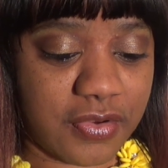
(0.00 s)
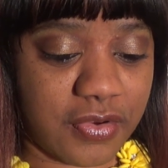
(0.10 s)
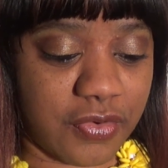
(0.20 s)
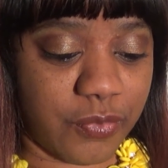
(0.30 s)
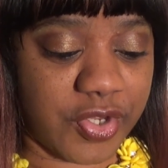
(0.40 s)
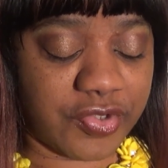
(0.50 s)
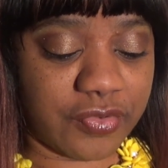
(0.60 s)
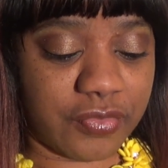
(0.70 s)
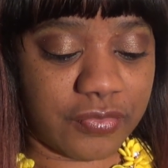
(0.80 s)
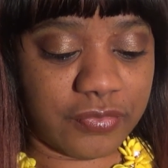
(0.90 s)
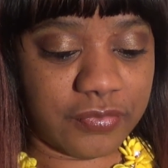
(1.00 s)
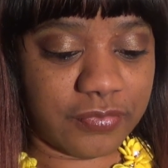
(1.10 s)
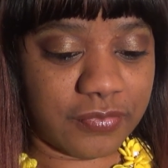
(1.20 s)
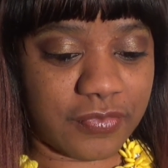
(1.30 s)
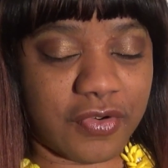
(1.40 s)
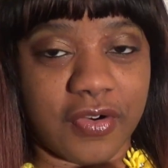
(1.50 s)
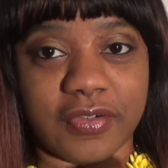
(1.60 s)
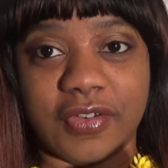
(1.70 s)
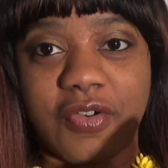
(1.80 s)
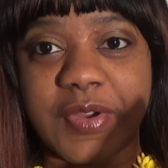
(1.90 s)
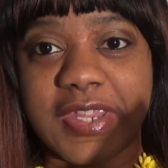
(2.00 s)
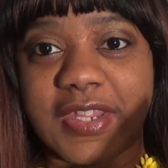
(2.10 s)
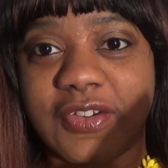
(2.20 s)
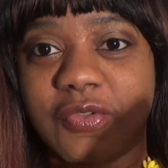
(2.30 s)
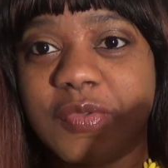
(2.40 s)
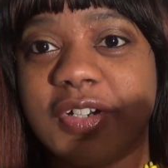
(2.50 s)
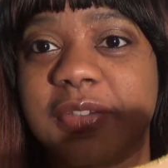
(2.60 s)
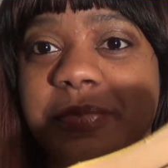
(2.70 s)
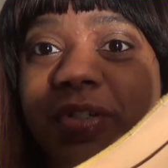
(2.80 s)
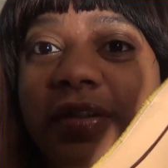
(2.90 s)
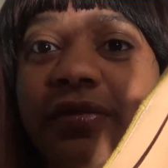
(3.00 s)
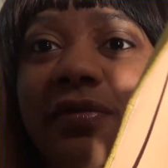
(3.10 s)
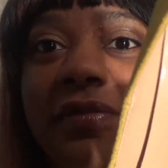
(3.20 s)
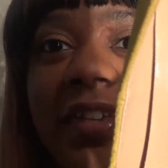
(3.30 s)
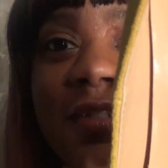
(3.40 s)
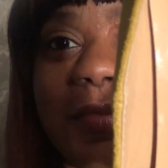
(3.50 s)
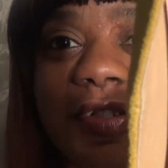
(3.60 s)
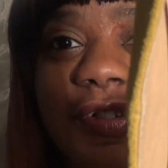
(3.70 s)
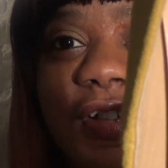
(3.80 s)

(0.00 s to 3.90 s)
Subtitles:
original or low end or what, but that's what's on the